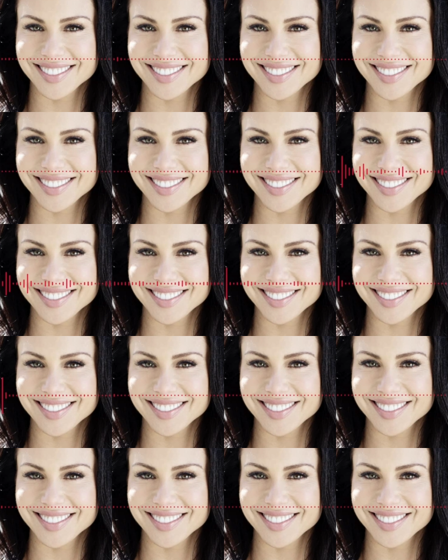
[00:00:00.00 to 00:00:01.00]
it's better to
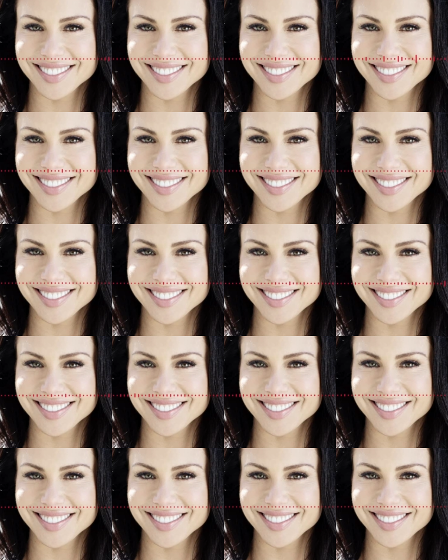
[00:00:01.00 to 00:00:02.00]
be
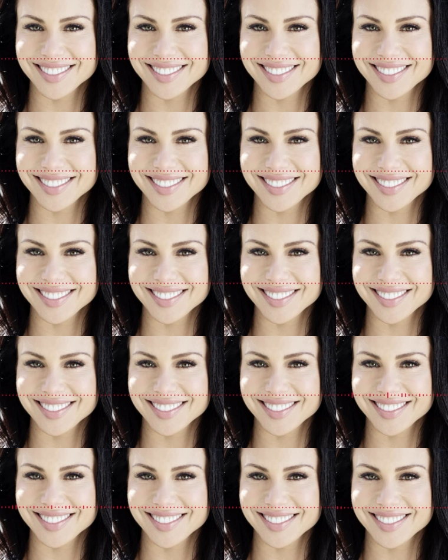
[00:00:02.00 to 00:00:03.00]
transparent
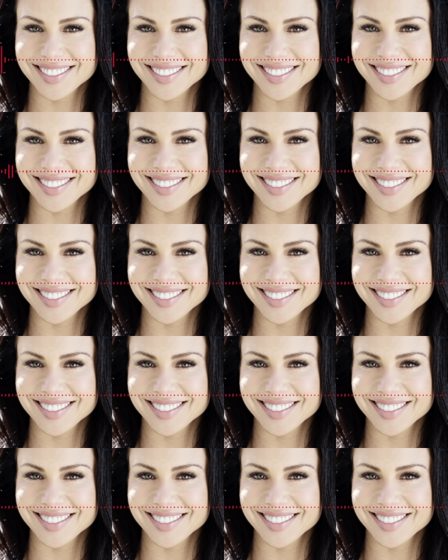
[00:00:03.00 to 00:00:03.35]
and say,